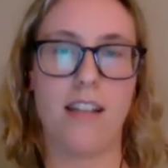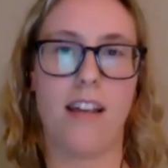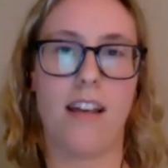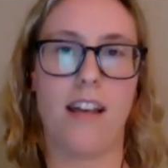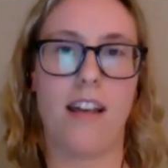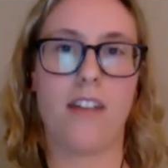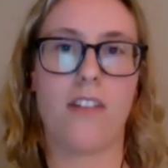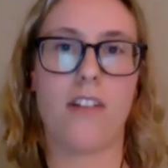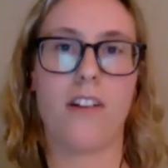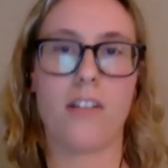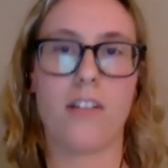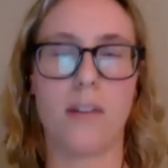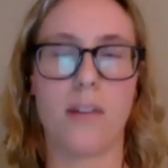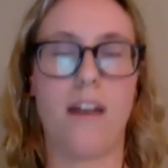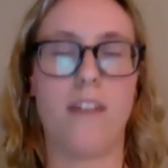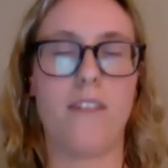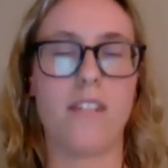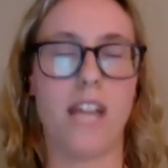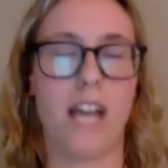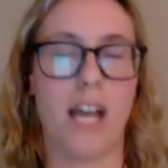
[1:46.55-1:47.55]
And you'll also
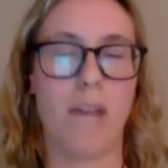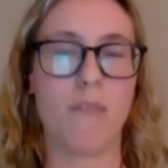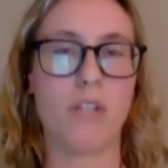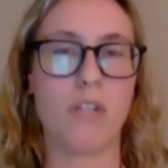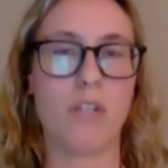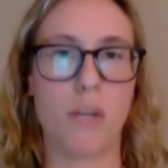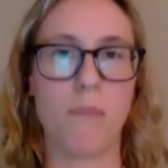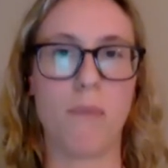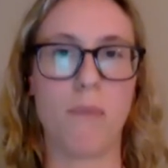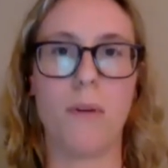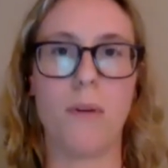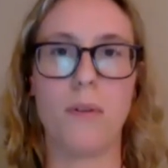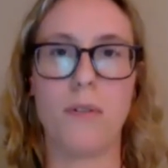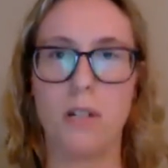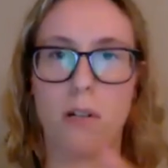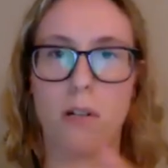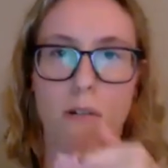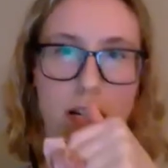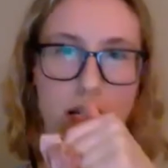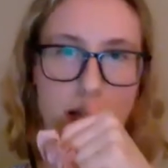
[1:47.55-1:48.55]
have time to compose
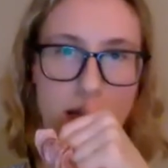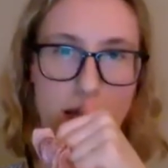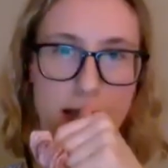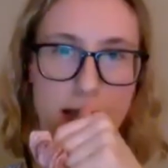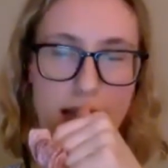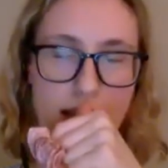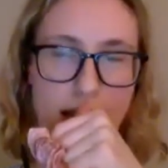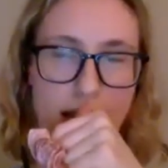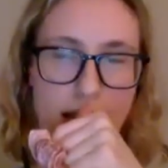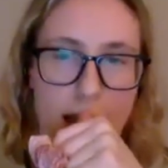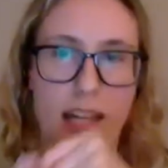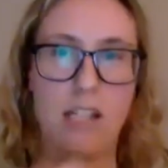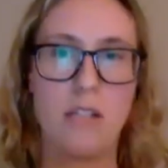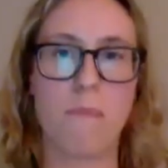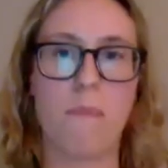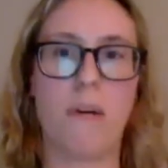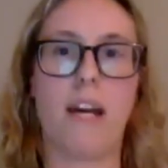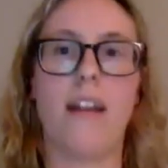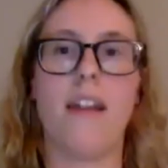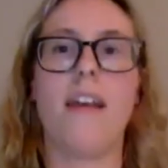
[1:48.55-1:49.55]
your questions at the end,
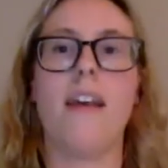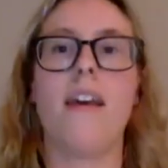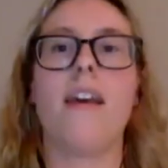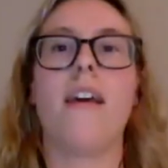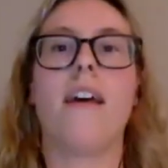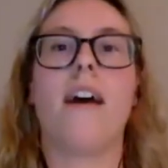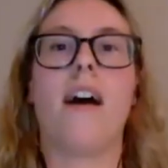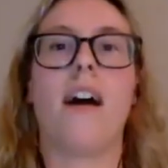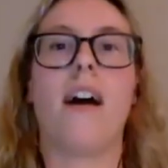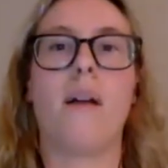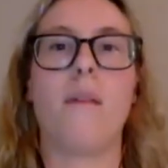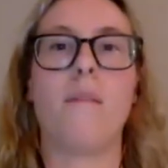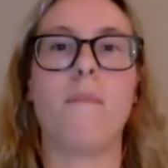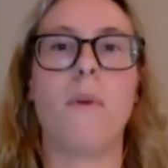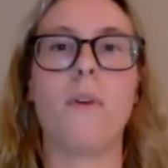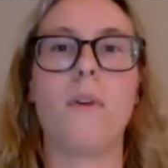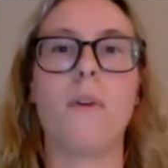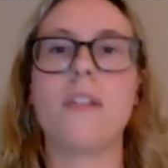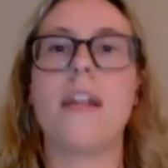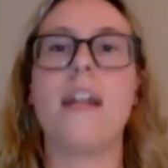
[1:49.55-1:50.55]
but um,
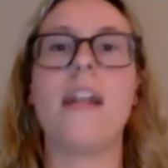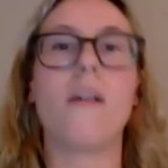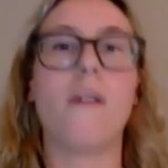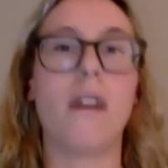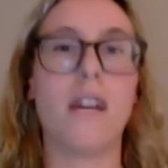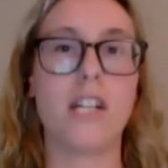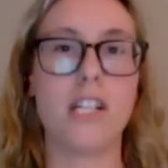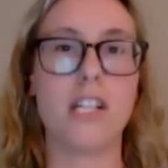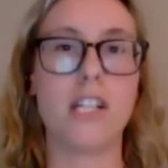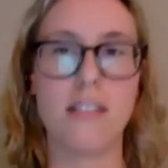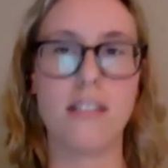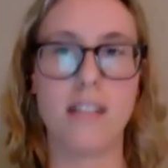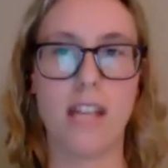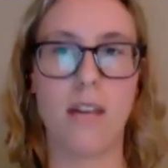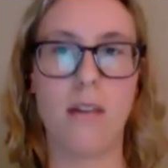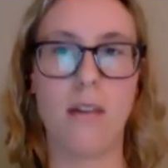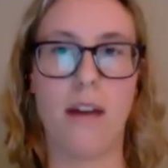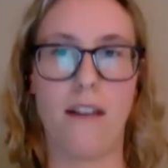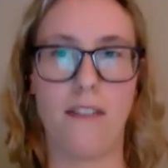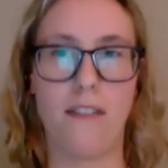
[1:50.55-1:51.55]
post any questions that
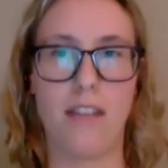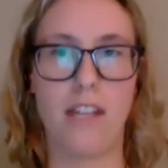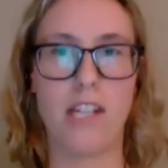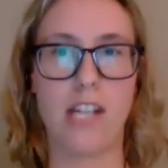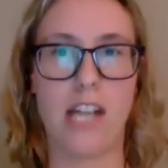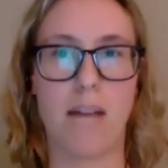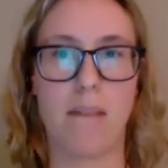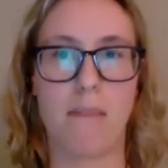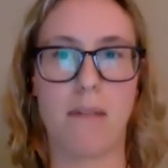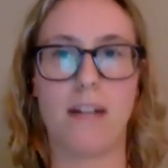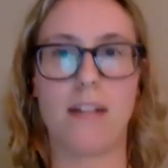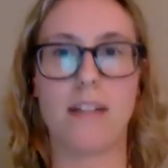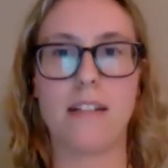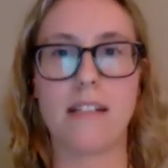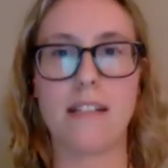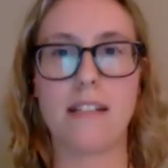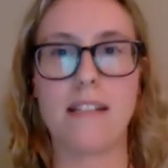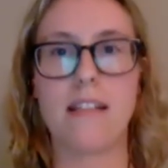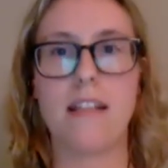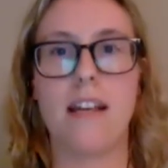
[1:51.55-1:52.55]
you have in the chat
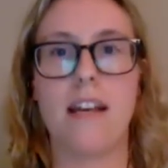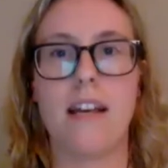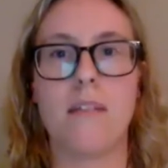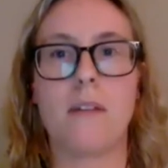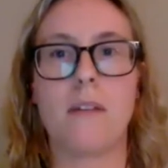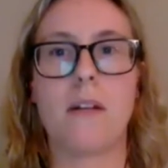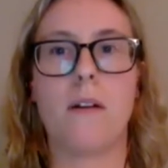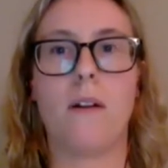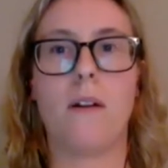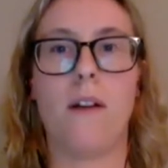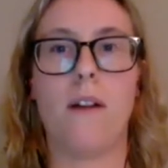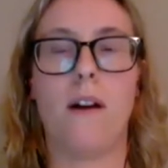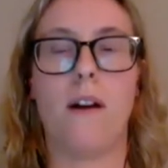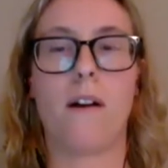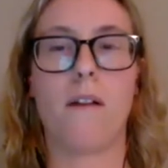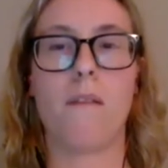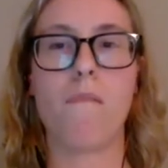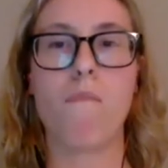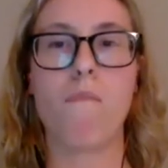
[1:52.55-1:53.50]
box as we go along.